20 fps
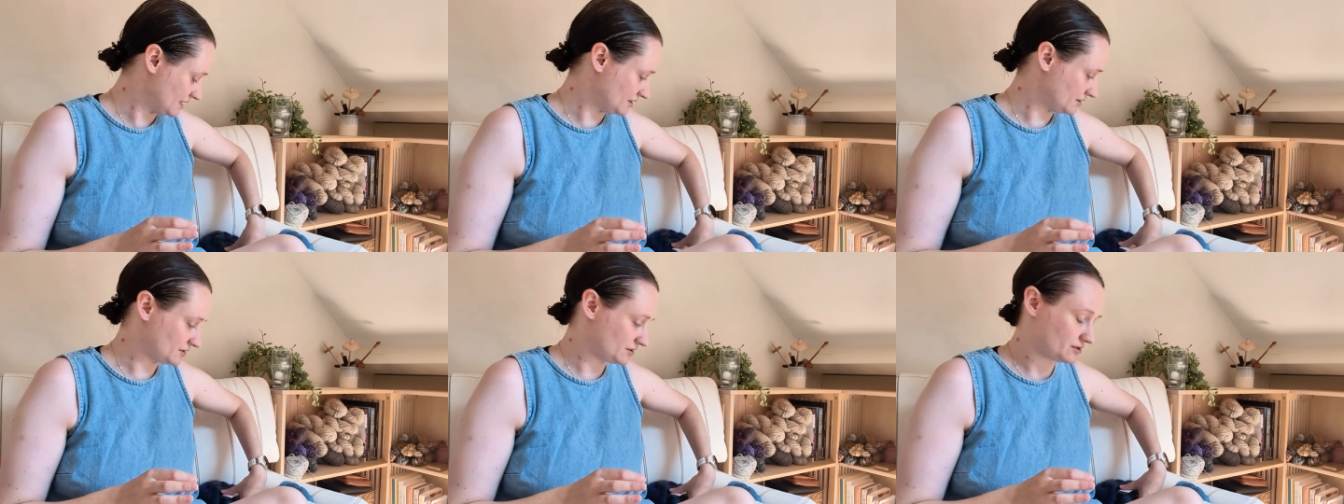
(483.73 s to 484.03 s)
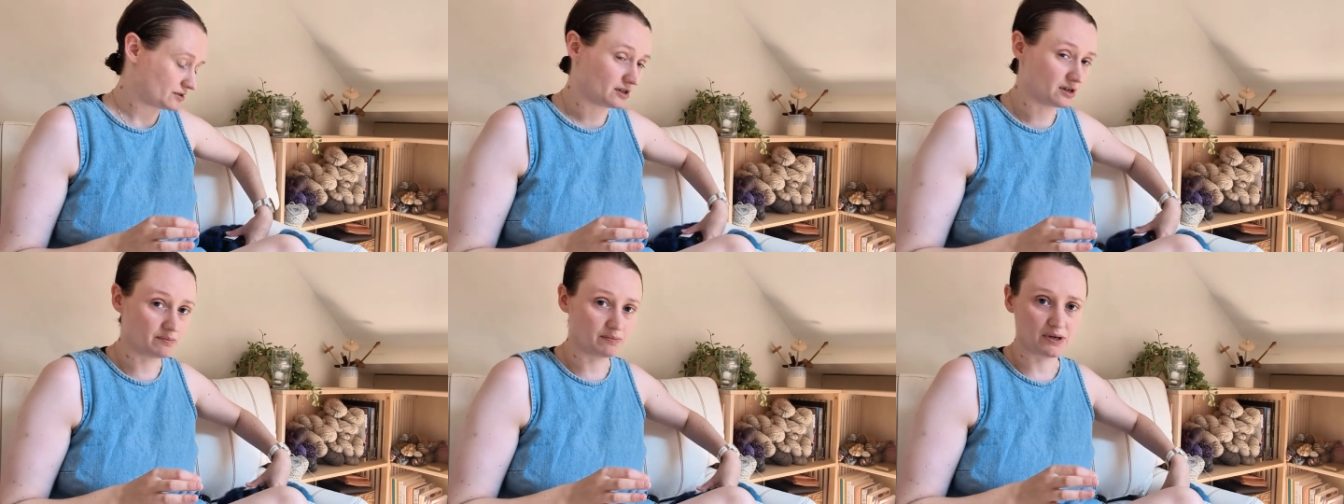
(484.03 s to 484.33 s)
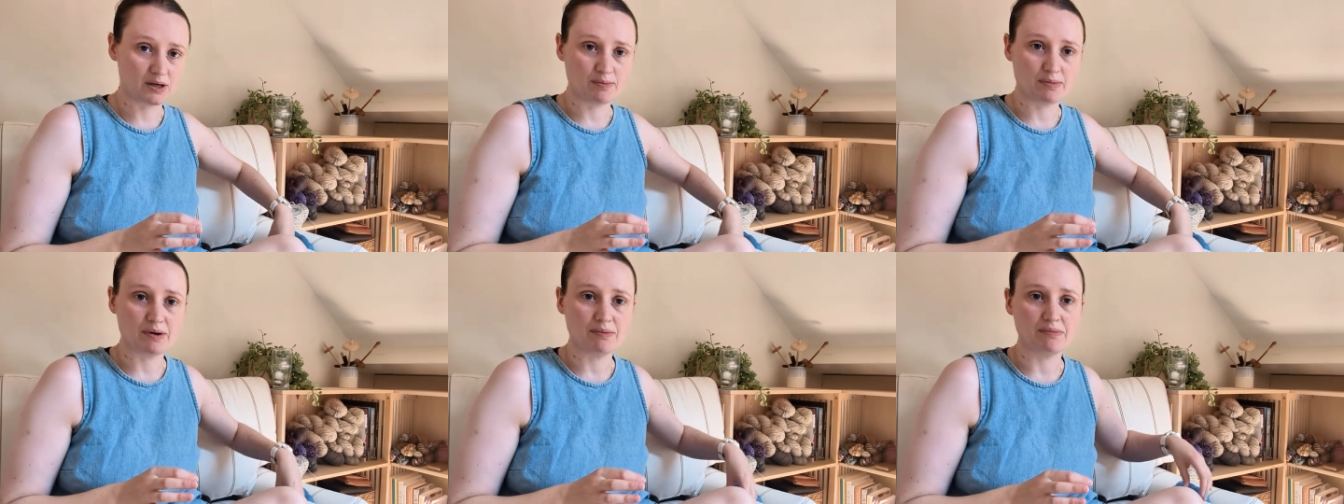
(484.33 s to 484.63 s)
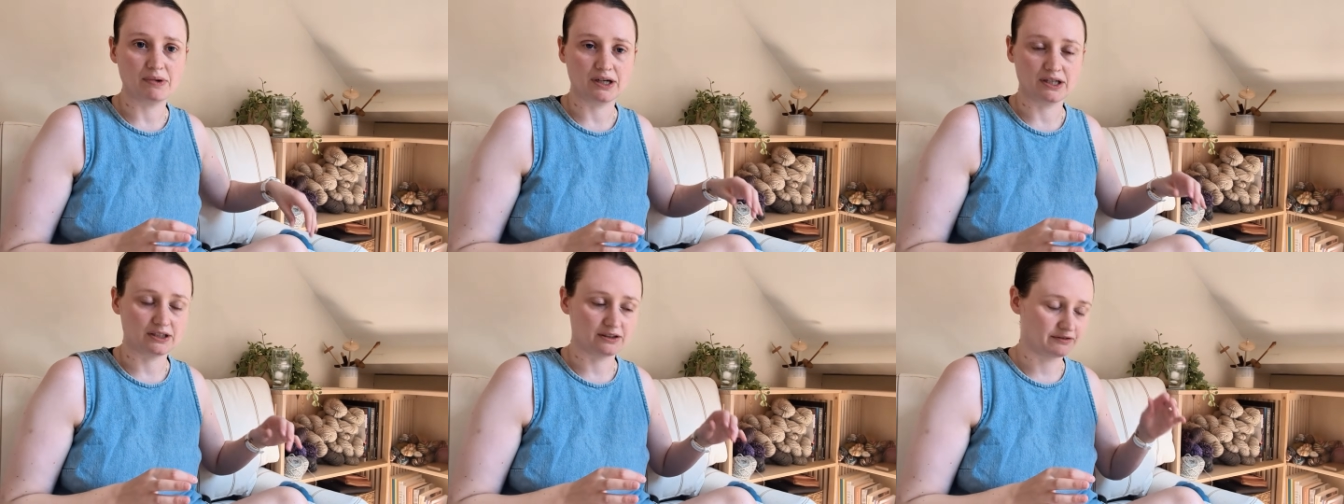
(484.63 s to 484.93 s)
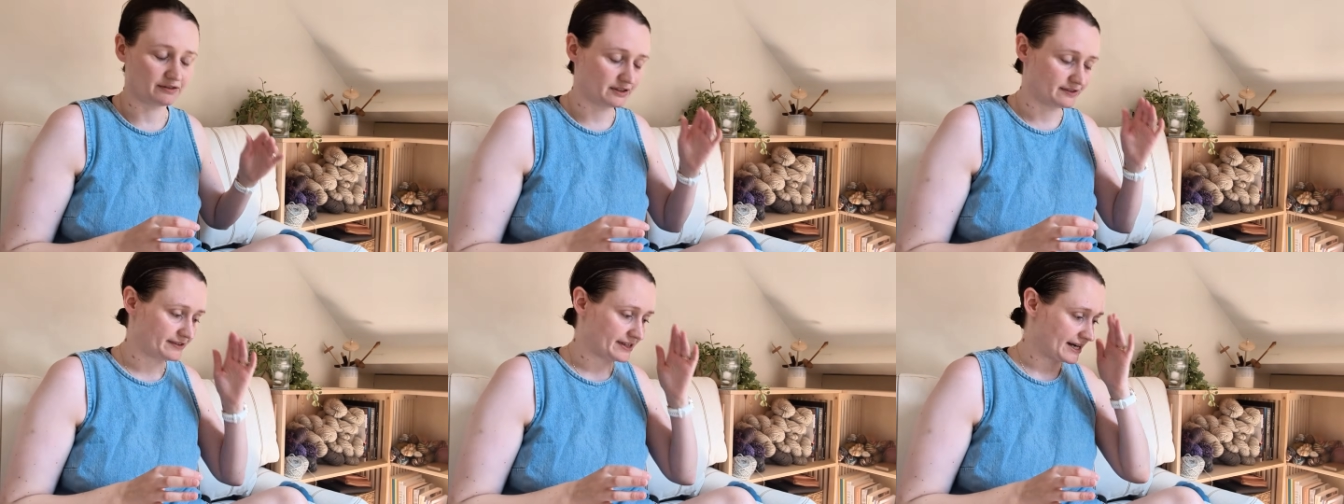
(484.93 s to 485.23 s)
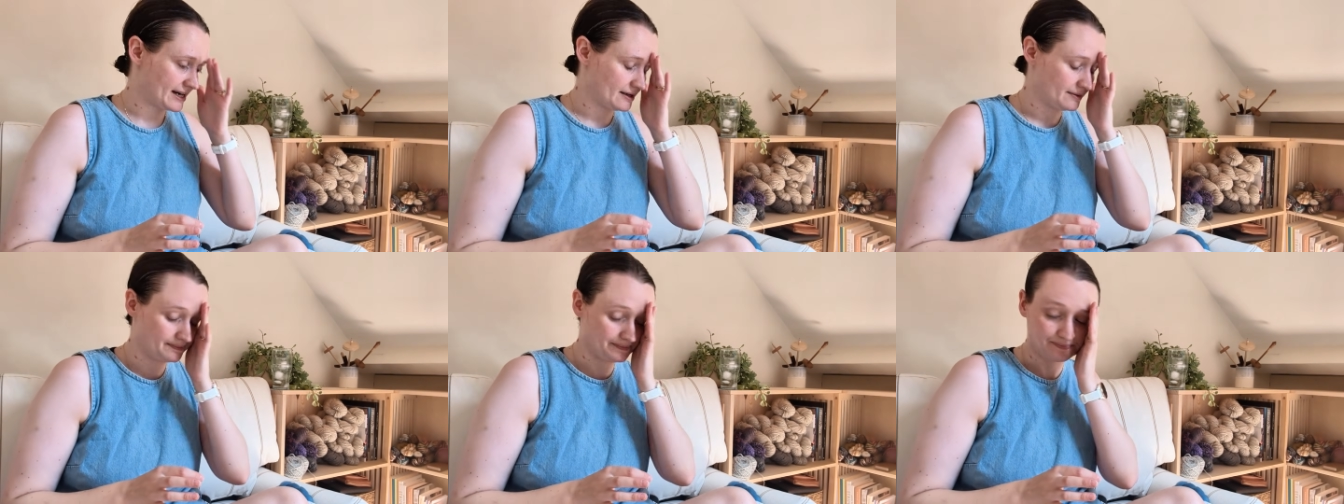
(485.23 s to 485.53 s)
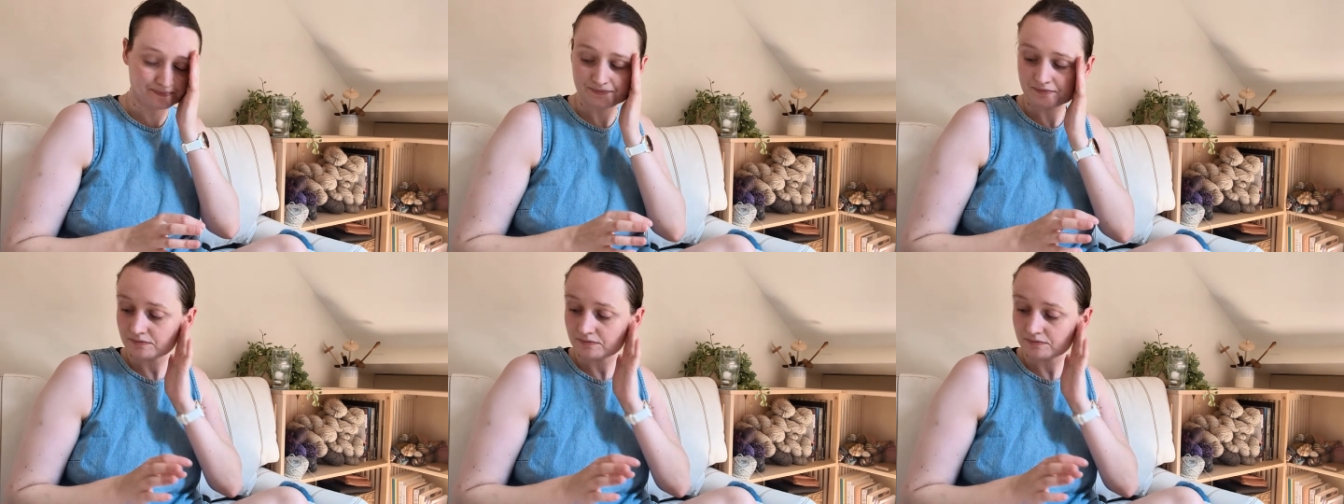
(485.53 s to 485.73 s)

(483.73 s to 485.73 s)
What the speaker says: and just try and be a bit mindful of that.